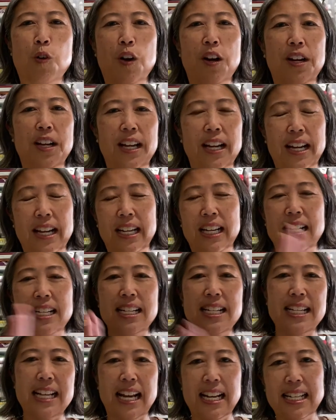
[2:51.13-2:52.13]

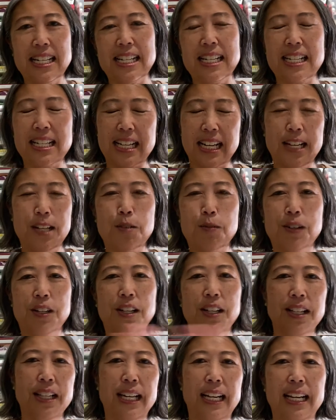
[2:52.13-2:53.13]
pre-recorded and set to
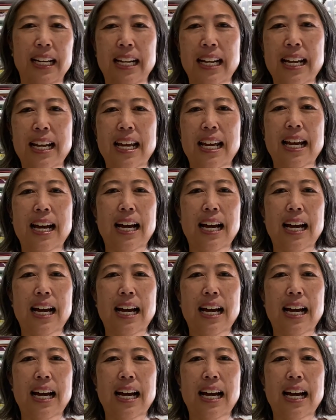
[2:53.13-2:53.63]
schedule.